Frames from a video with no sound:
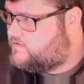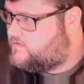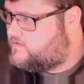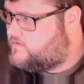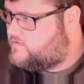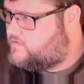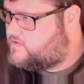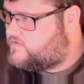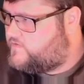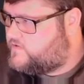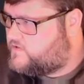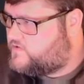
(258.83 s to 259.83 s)
Use
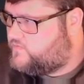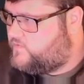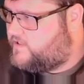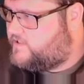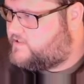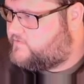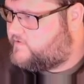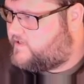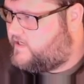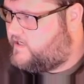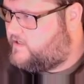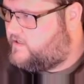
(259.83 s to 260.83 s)
this feature twice. You
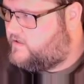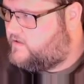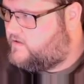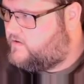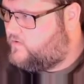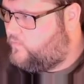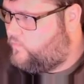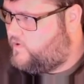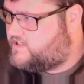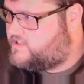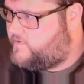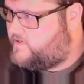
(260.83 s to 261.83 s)
regain
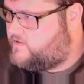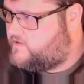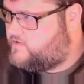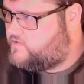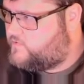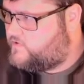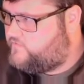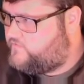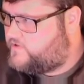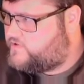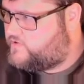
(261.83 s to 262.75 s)
1 expended use when you finish a